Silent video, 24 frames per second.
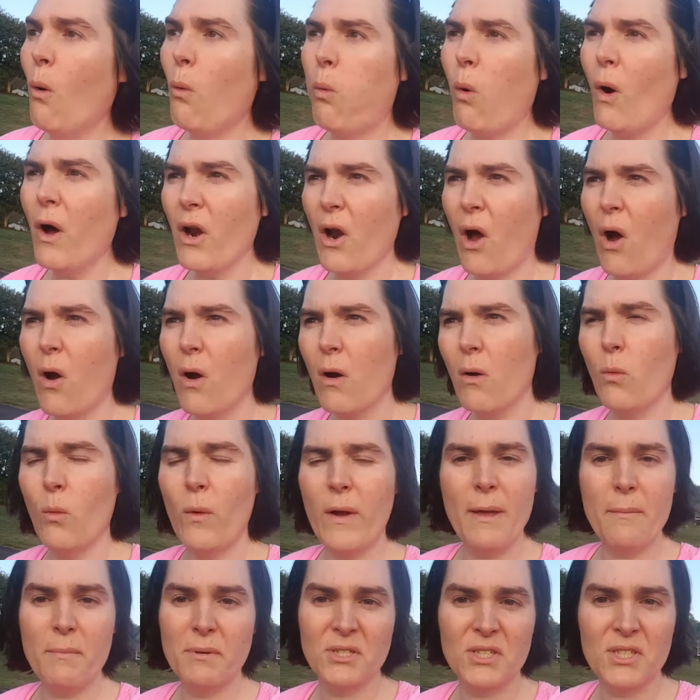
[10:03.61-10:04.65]
what are
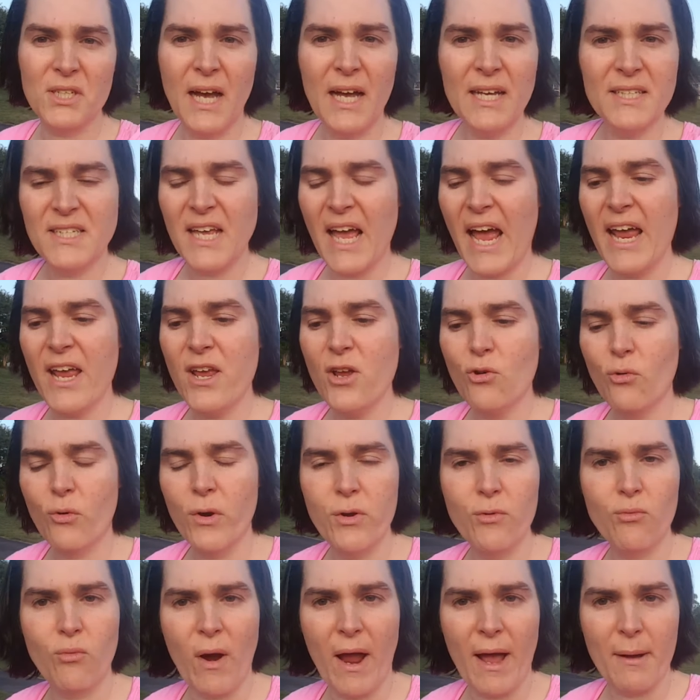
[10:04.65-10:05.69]
we besides
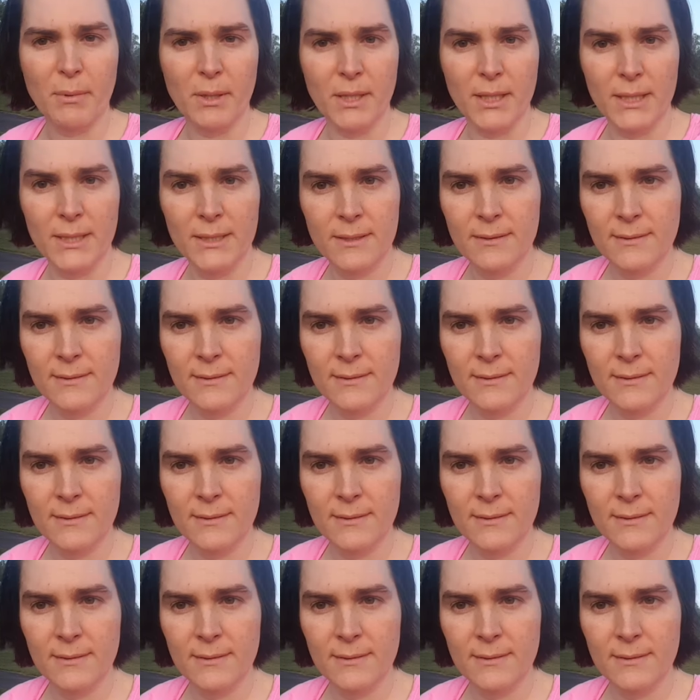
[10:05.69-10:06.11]
angry rabble?